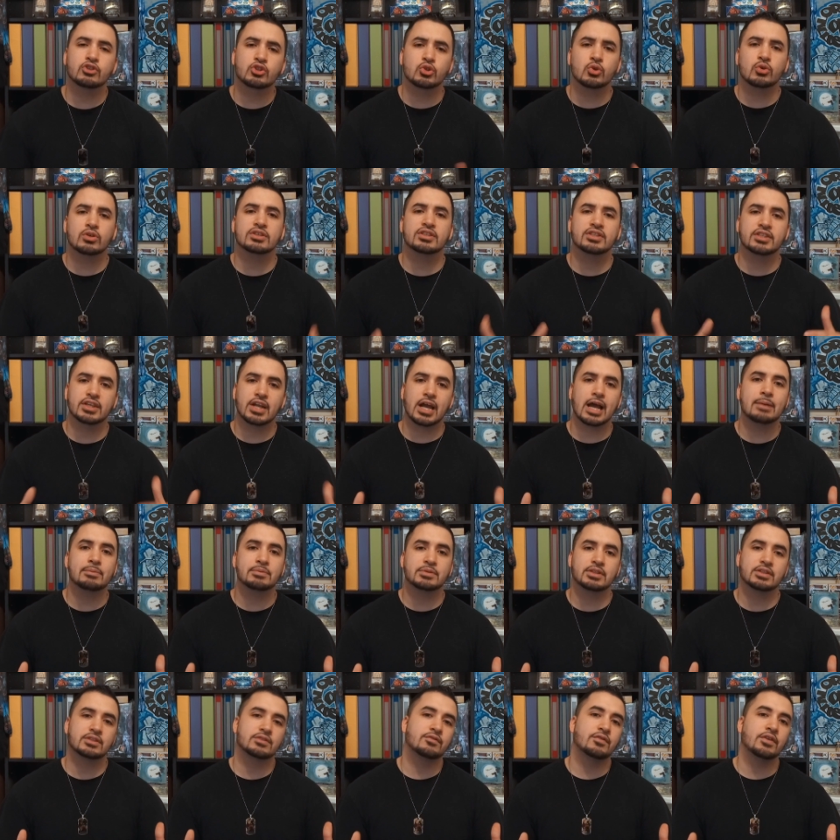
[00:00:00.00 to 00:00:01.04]
short
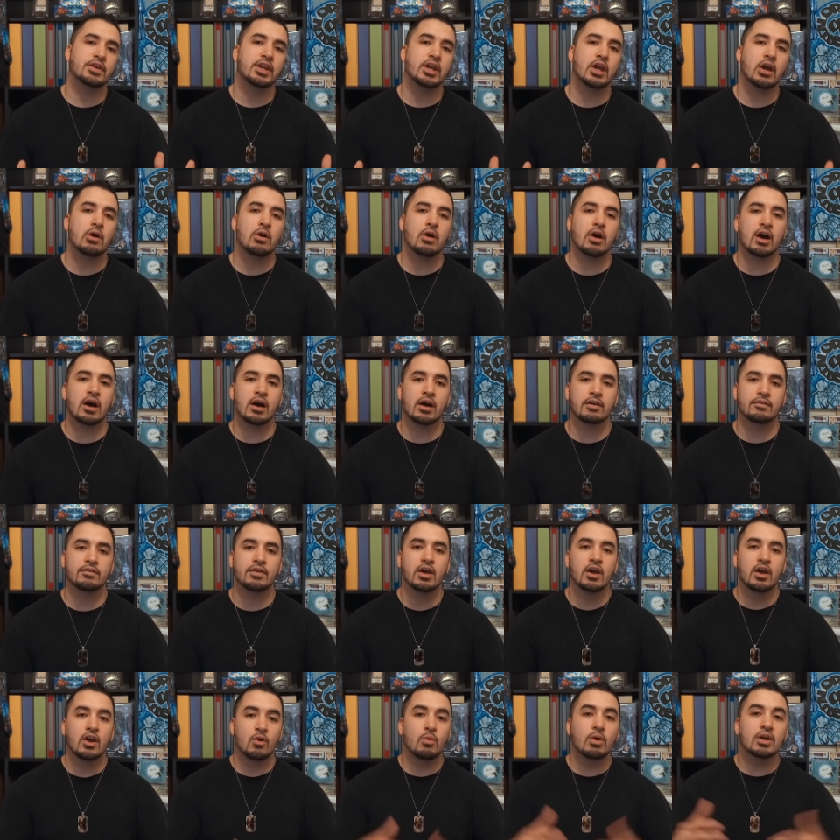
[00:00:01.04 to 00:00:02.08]
synopsis video of
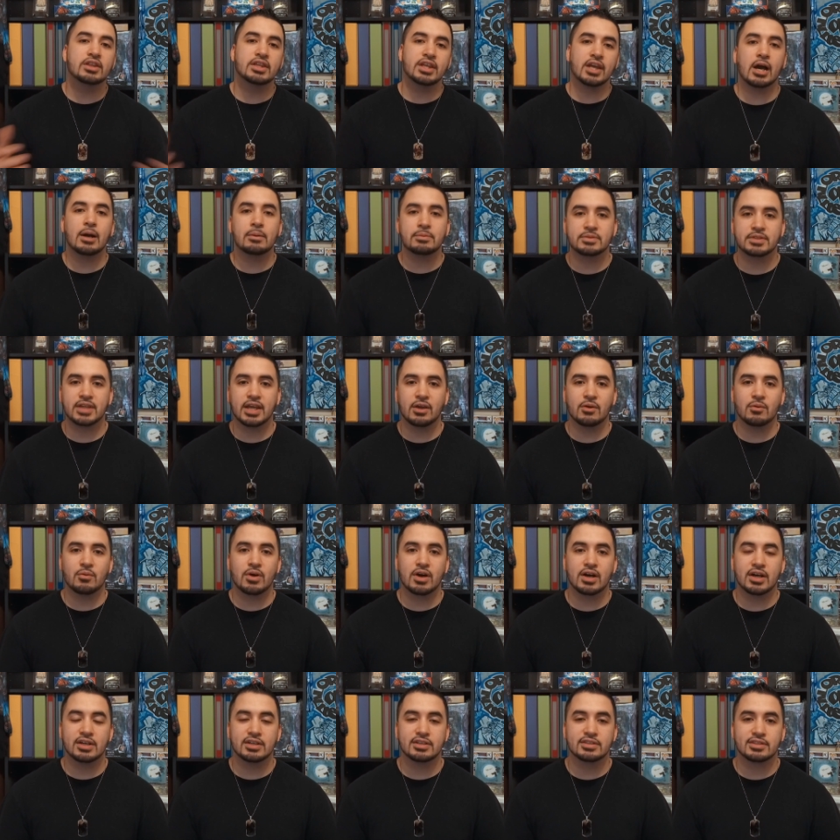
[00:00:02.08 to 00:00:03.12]
what the update
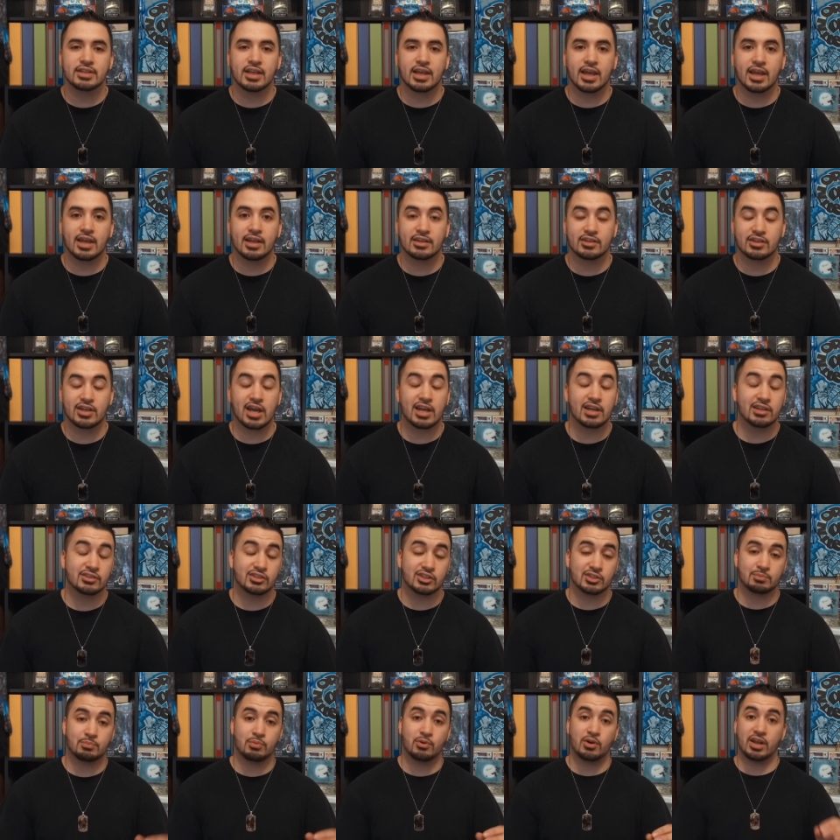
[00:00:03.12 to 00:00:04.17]
was and kind of
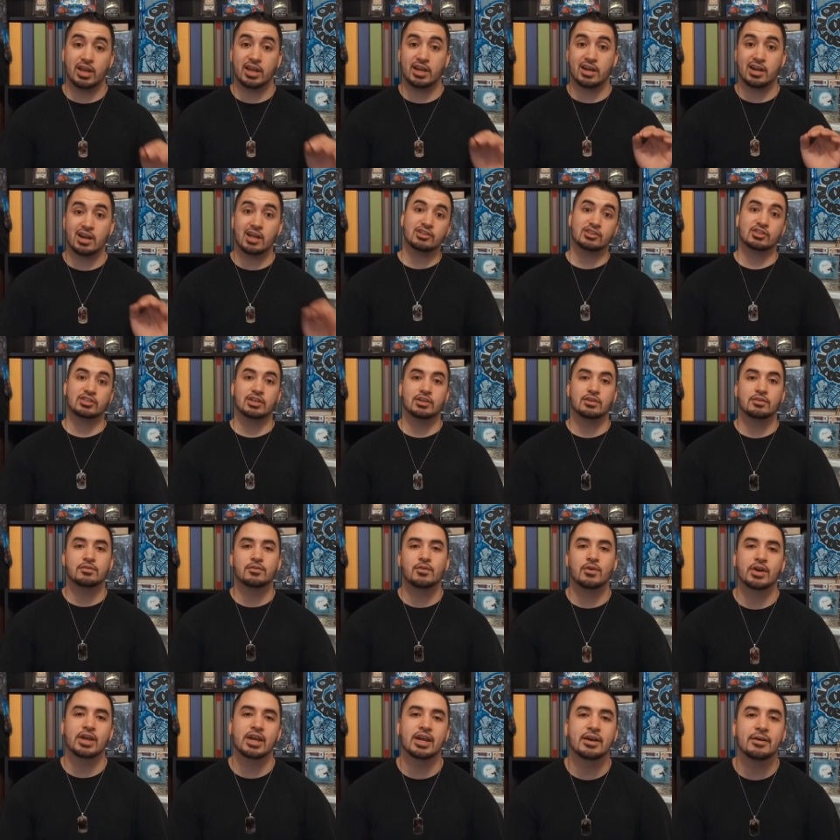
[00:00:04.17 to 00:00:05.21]
just put it in a nutshell
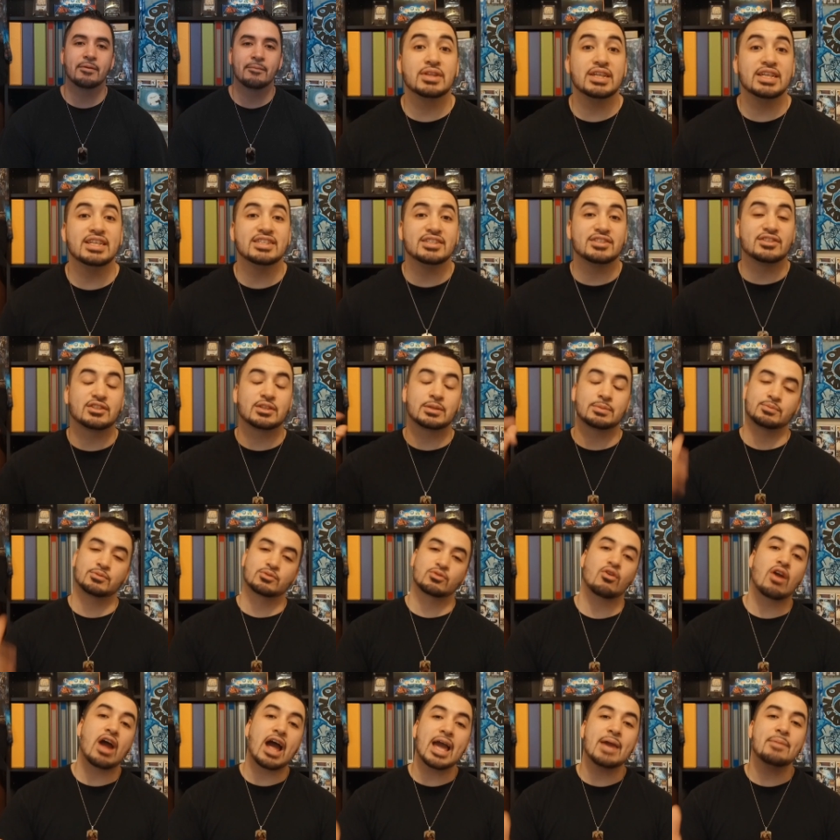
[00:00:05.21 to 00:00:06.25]
for you. Please
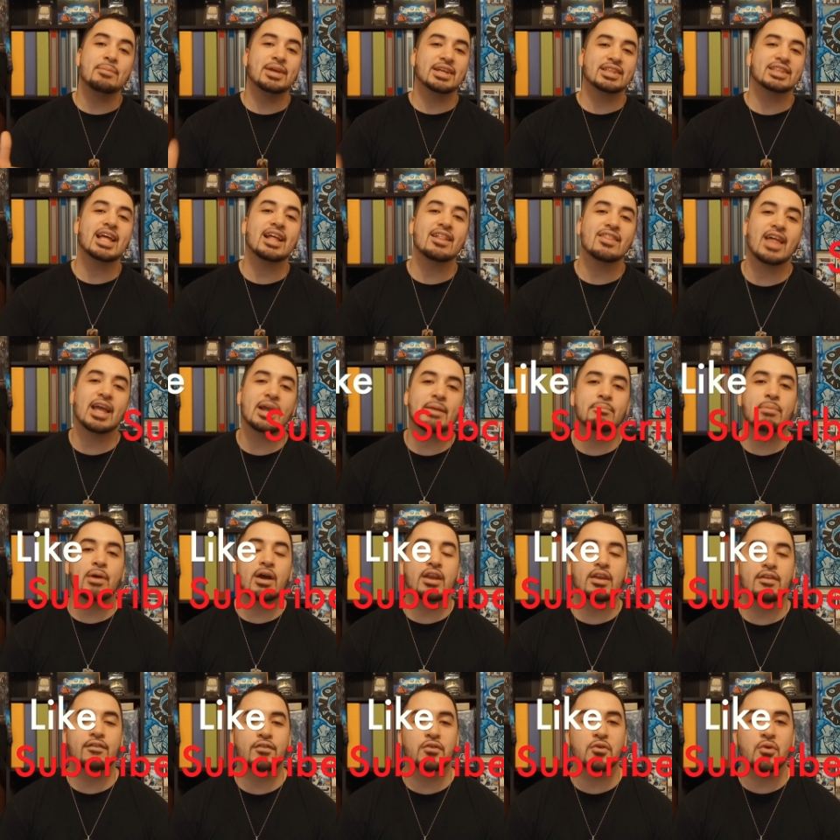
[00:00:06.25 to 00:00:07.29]
subscribe, hit that like
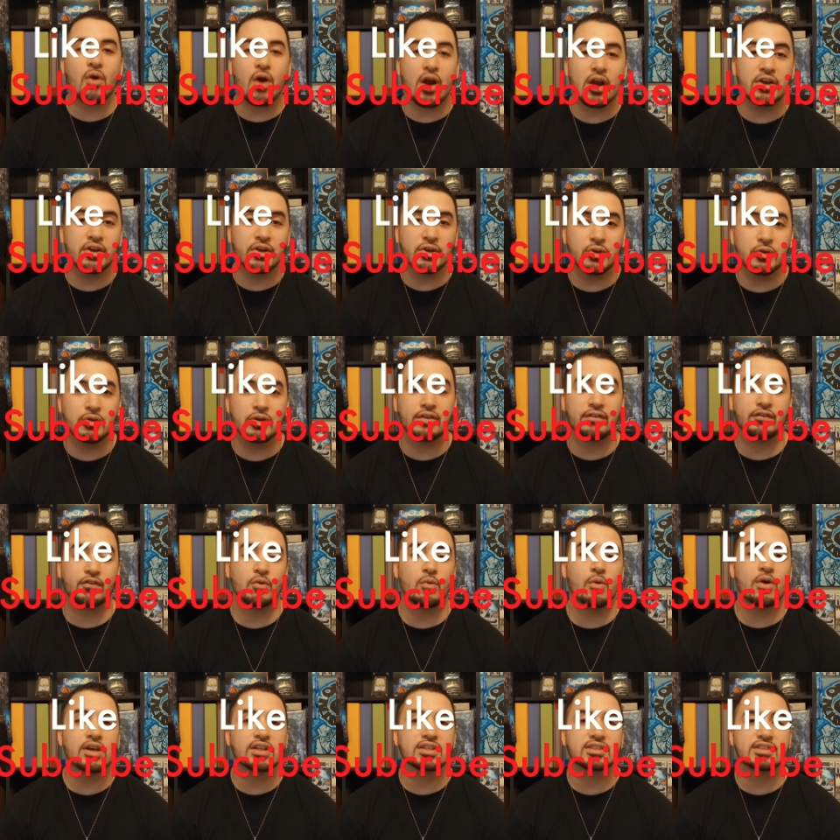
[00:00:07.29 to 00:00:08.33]
button if you are new and if you
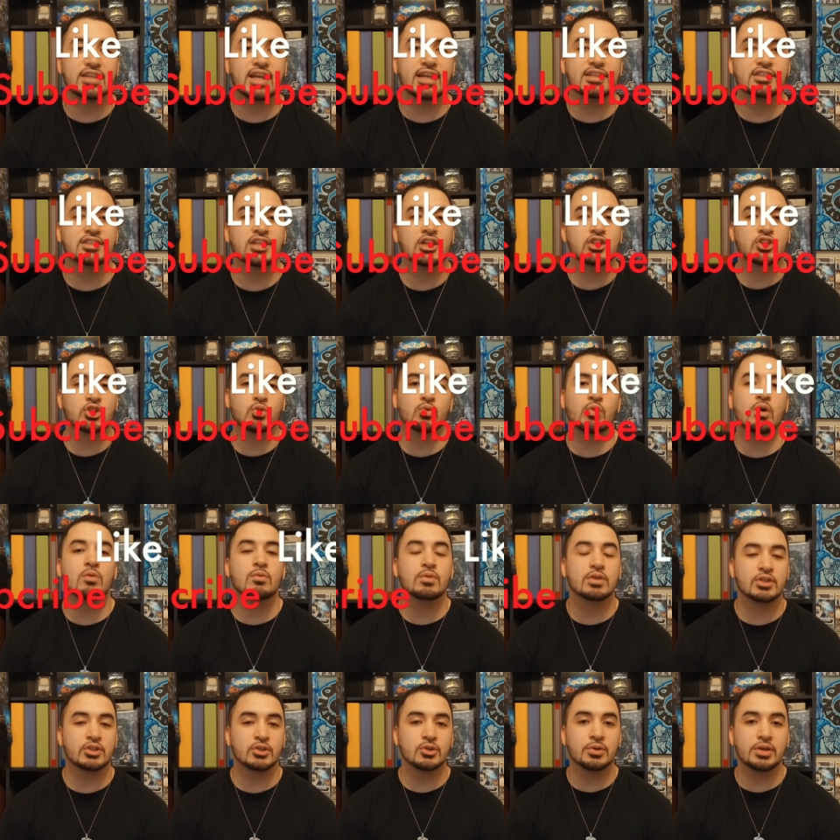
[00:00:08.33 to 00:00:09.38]
want to stay in touch with what
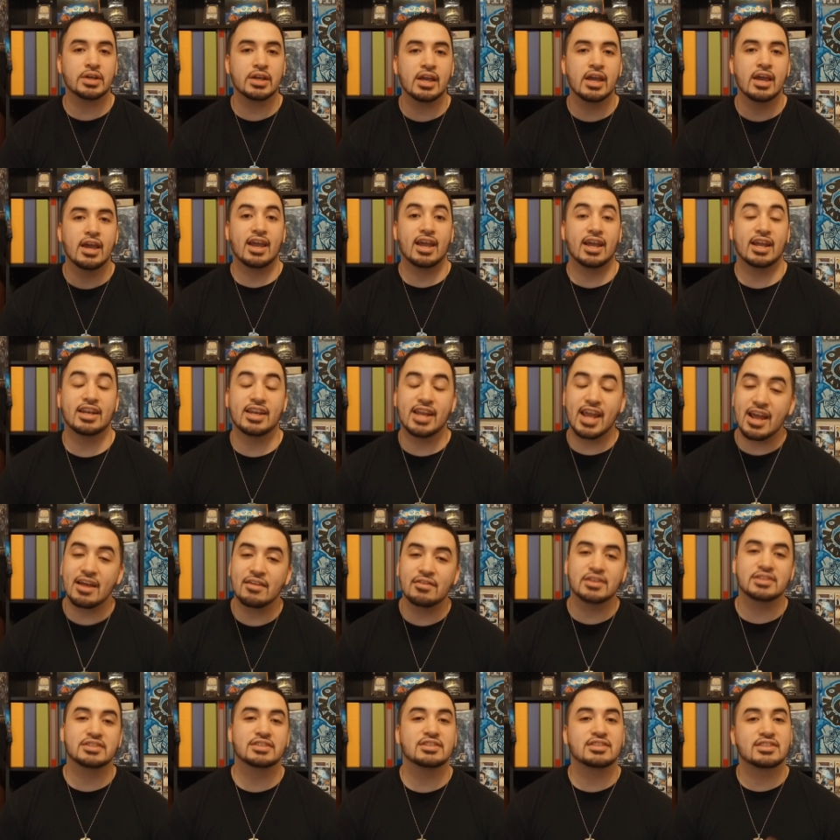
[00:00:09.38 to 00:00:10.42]
we're doing. And yeah,
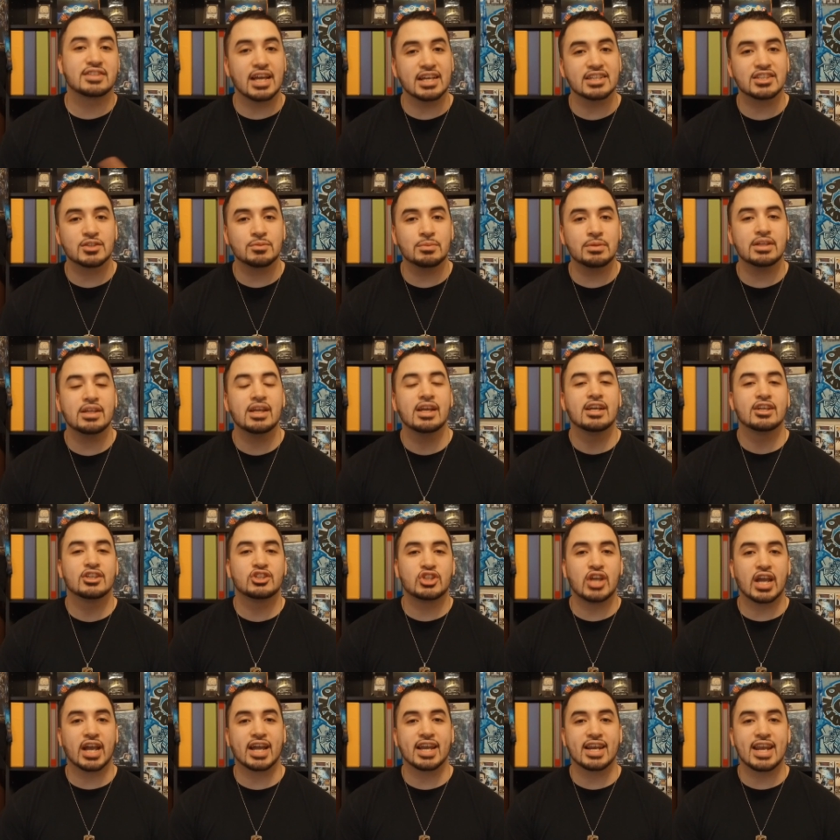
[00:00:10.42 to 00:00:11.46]
this is Testament
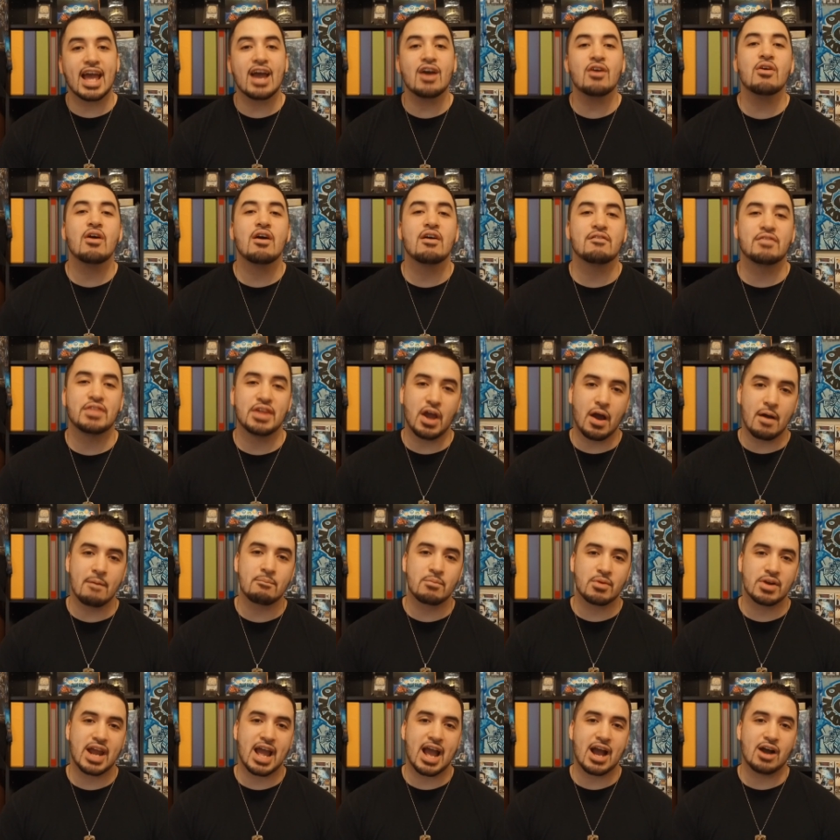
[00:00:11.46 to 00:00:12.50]
checking out of the
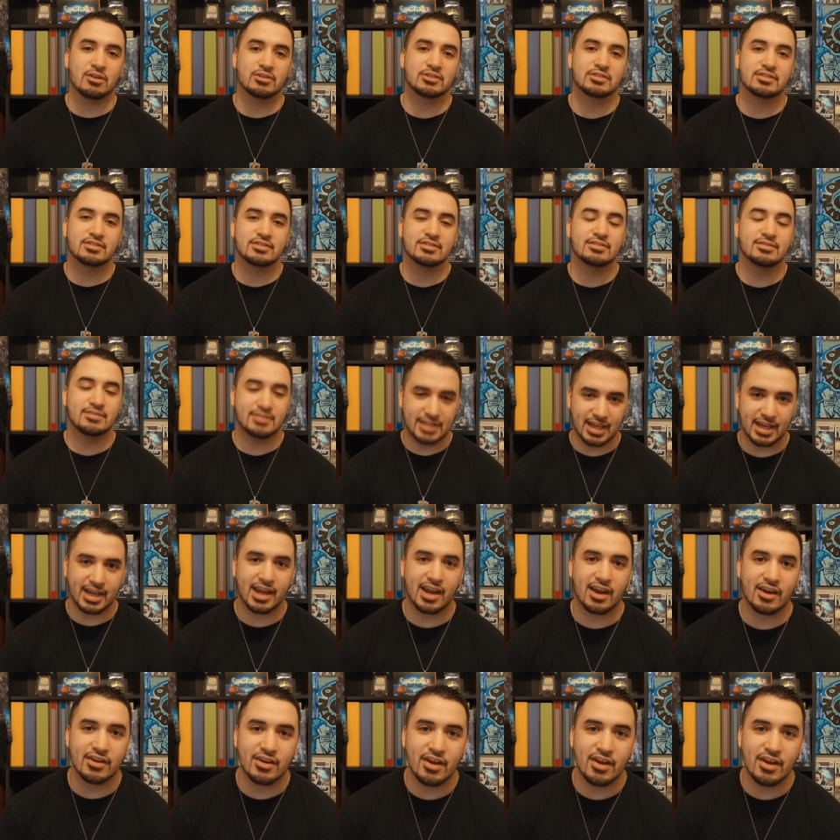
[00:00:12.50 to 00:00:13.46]
Umbron House. Take care,